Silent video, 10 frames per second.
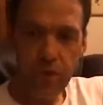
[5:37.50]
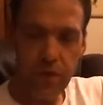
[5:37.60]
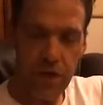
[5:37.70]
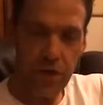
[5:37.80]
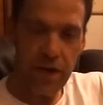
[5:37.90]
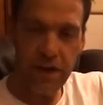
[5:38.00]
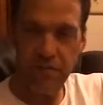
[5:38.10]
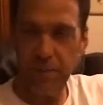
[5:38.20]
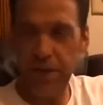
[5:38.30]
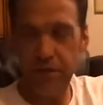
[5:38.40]
You know,
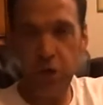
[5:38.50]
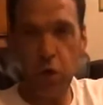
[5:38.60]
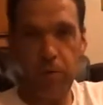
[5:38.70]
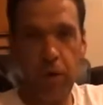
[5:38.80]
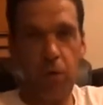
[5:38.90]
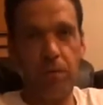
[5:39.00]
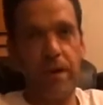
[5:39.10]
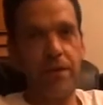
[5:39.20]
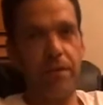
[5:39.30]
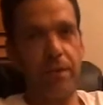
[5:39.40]
I've made a video about
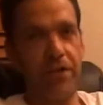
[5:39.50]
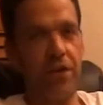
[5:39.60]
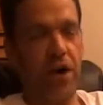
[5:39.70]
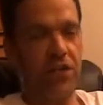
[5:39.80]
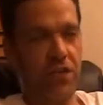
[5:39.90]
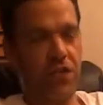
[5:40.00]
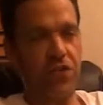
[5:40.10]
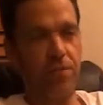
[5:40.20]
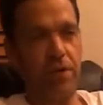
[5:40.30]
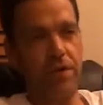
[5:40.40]
my thoughts on
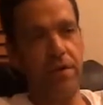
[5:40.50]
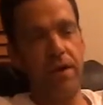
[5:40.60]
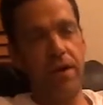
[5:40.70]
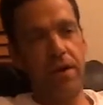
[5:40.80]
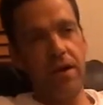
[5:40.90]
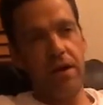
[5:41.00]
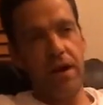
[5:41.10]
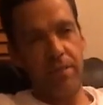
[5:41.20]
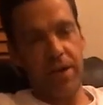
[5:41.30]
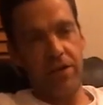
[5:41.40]
this, but
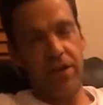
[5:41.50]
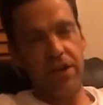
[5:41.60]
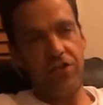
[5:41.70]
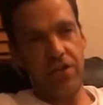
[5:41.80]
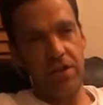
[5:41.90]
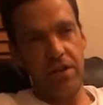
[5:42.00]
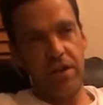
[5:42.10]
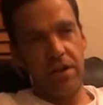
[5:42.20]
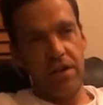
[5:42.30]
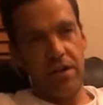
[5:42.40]
meditation,
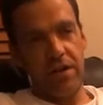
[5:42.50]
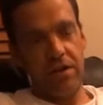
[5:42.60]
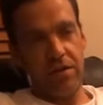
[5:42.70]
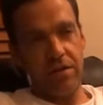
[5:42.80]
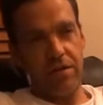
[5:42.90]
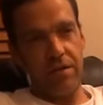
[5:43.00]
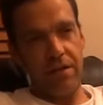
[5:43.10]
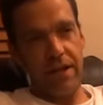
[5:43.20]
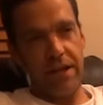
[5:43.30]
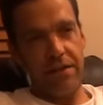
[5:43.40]
you know,
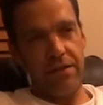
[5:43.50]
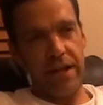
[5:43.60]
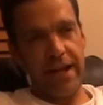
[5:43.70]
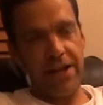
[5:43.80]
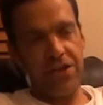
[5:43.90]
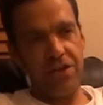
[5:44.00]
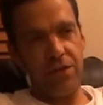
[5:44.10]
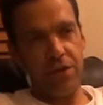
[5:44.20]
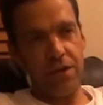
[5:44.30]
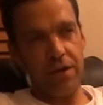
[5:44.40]
in, I guess
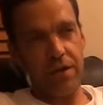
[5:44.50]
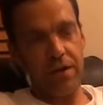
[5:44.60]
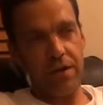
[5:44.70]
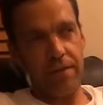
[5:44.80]
you can